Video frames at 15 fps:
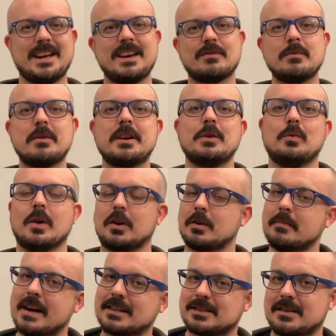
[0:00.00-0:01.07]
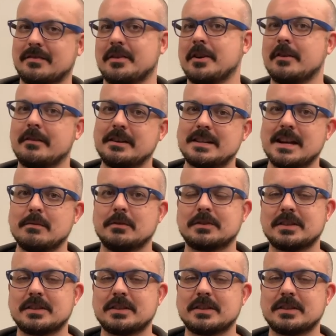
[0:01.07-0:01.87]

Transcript: Hey everybody, welcome back to the Verdigris Table.